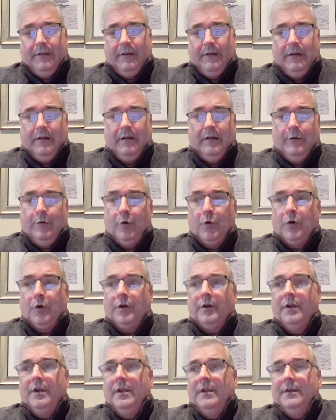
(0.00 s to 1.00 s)
uh,
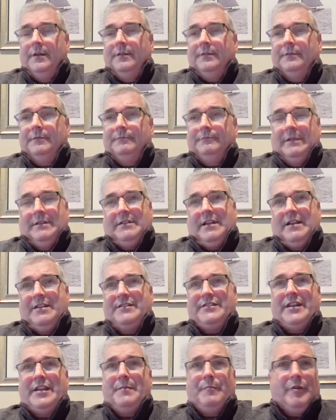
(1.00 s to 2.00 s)
or as i
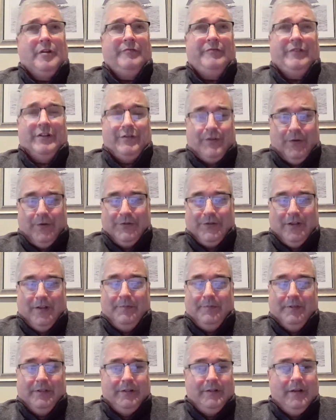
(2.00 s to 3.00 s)
say murphy shows
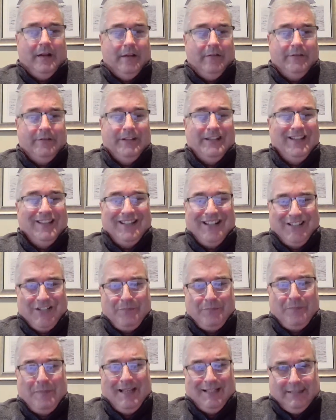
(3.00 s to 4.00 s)
up and you have the
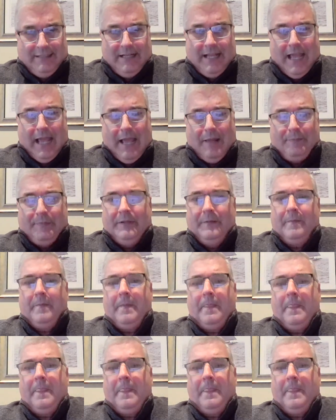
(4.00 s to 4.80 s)
unexpected happen